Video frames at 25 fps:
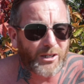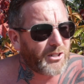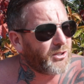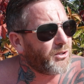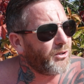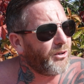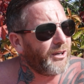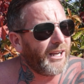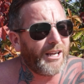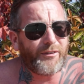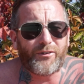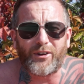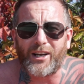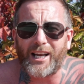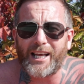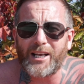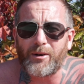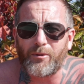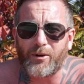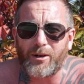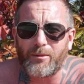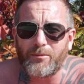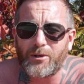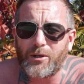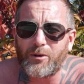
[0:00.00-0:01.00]
So if you like
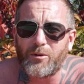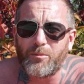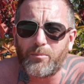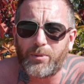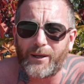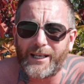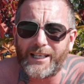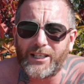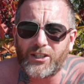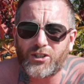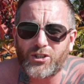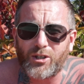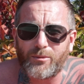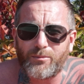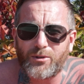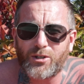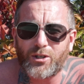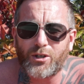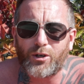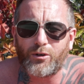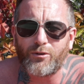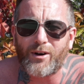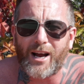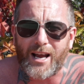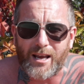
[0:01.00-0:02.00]
what I'm doing, please
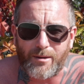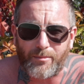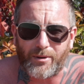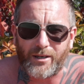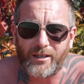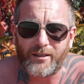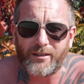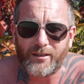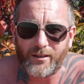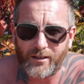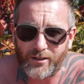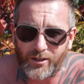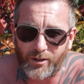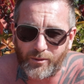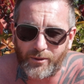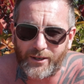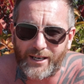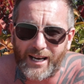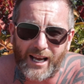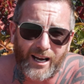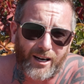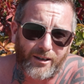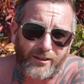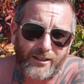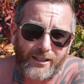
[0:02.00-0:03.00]
subscribe, do it
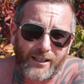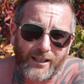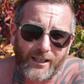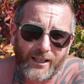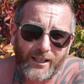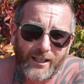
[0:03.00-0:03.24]
now.